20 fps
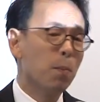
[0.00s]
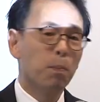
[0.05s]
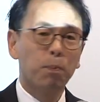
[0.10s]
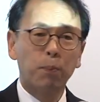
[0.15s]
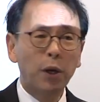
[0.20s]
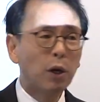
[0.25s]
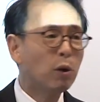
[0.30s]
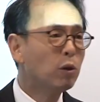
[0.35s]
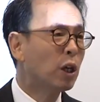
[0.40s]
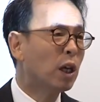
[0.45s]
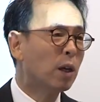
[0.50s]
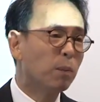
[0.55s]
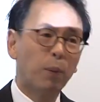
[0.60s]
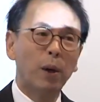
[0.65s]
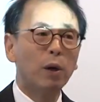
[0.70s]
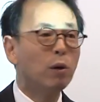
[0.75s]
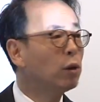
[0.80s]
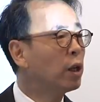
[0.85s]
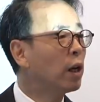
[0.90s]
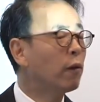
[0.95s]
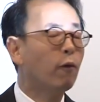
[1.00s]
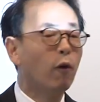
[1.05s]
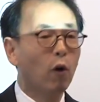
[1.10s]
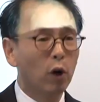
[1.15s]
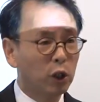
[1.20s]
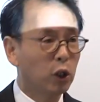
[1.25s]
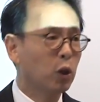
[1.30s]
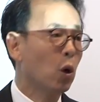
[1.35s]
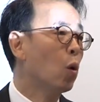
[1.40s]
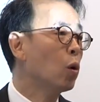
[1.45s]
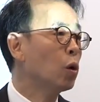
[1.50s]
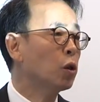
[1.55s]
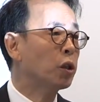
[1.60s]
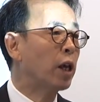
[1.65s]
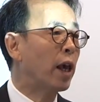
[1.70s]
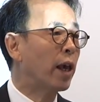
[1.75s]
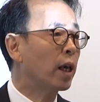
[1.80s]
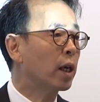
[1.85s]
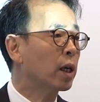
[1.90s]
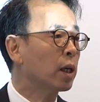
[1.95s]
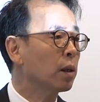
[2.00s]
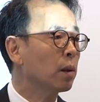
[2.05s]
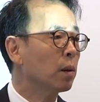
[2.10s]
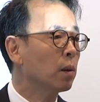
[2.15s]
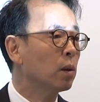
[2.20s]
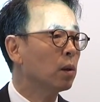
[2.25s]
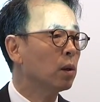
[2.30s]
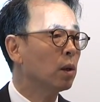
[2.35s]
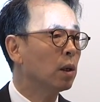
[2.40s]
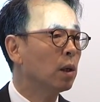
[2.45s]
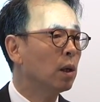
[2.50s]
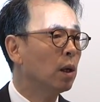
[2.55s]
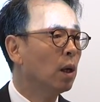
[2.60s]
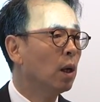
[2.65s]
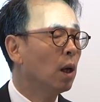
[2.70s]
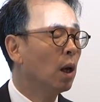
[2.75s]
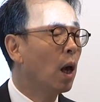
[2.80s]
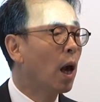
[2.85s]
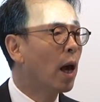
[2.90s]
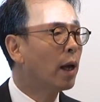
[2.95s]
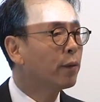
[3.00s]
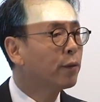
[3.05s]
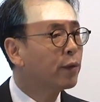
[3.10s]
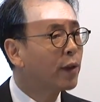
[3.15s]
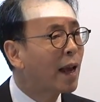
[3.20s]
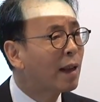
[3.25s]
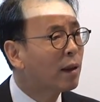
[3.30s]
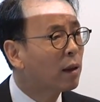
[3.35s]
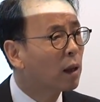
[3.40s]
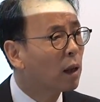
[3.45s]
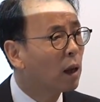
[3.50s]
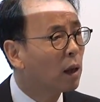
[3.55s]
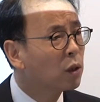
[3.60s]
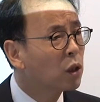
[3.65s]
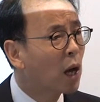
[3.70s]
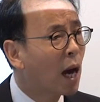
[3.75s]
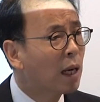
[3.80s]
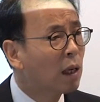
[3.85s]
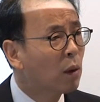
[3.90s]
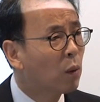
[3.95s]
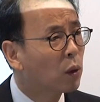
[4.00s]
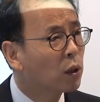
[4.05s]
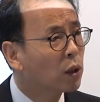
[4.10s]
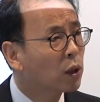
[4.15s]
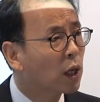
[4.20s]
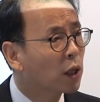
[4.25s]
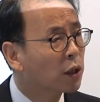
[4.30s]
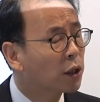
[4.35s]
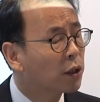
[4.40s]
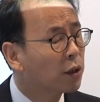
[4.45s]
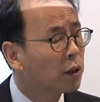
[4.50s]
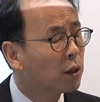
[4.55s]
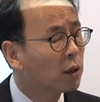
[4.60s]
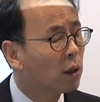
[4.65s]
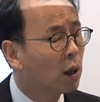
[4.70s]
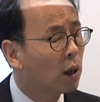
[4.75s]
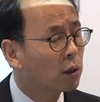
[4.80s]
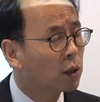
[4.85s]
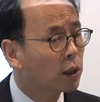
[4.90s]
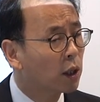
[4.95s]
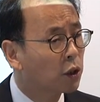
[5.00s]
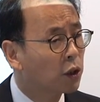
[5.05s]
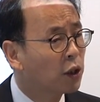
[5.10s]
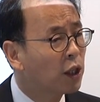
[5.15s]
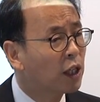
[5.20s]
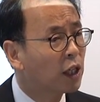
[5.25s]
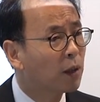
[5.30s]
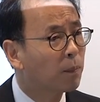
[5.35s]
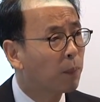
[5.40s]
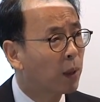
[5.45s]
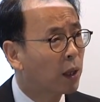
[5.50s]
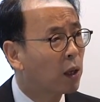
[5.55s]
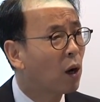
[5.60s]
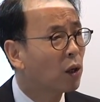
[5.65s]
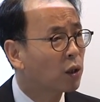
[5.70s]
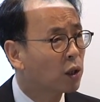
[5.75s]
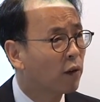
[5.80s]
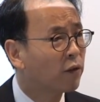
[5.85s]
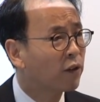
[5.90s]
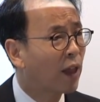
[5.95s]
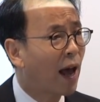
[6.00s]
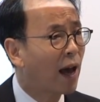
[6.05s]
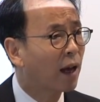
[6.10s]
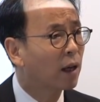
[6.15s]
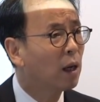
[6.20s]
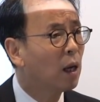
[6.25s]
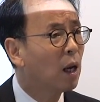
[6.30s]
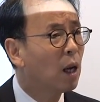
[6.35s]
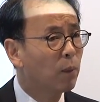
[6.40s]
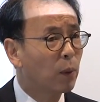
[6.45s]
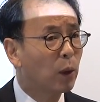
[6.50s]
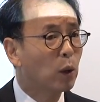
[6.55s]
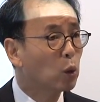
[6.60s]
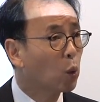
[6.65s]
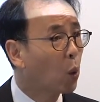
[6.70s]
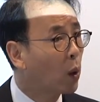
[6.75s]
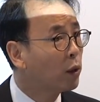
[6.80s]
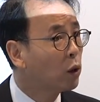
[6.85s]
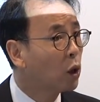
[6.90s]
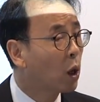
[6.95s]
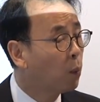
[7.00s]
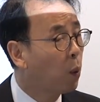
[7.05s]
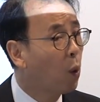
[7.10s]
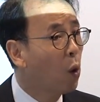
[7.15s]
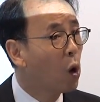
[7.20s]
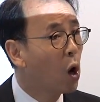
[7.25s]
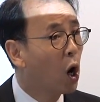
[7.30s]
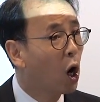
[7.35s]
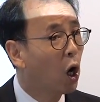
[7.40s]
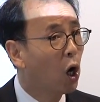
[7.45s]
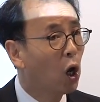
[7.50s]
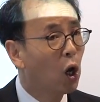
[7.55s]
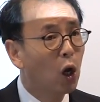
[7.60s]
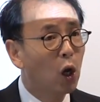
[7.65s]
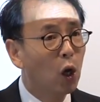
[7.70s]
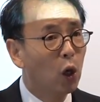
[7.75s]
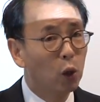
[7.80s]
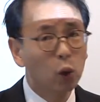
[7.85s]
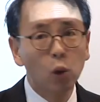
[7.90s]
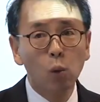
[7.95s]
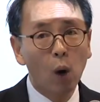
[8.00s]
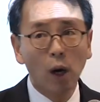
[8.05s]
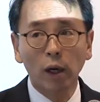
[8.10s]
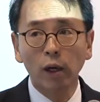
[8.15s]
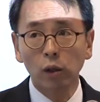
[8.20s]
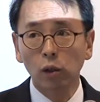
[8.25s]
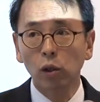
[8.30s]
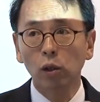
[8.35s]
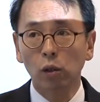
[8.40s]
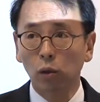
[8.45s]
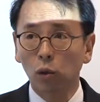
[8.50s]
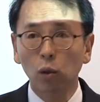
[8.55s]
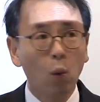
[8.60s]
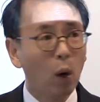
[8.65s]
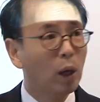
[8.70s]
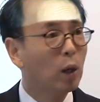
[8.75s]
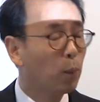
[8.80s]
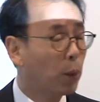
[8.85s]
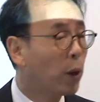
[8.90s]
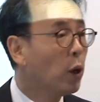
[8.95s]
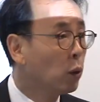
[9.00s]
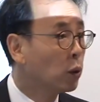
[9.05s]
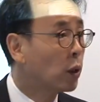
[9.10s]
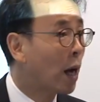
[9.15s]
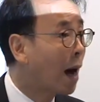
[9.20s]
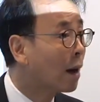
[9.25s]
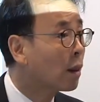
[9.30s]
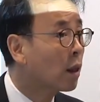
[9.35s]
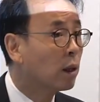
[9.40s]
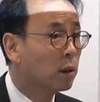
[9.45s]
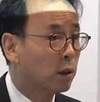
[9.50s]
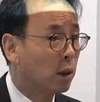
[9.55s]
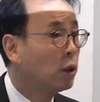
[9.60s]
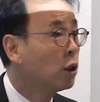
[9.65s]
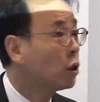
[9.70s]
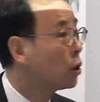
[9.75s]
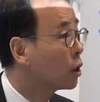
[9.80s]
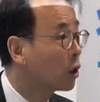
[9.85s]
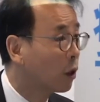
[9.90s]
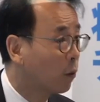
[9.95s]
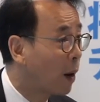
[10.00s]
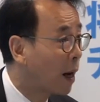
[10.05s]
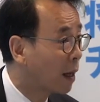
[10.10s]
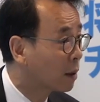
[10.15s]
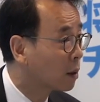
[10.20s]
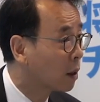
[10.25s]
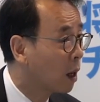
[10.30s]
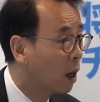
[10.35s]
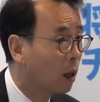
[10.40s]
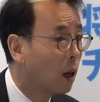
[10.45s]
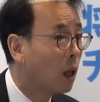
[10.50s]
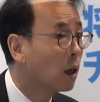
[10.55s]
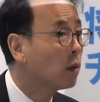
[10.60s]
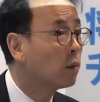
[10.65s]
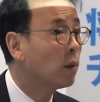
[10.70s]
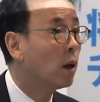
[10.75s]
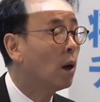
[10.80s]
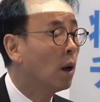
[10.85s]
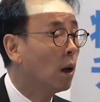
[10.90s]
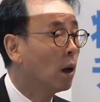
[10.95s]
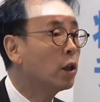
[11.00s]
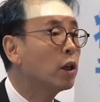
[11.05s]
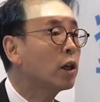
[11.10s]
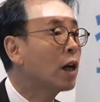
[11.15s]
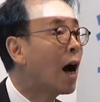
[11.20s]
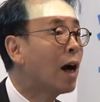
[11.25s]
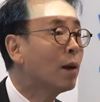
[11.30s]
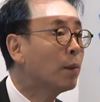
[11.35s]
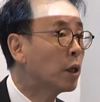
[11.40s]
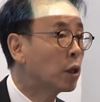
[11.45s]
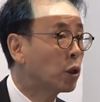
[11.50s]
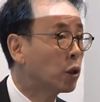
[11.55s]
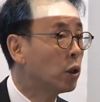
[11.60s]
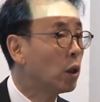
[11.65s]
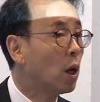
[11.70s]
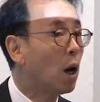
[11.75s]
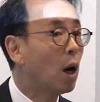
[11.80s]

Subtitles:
Building for its own sake. And that China was succeeding because of that. Because when you are poor, you want to build. I think this is correct. A lot of economists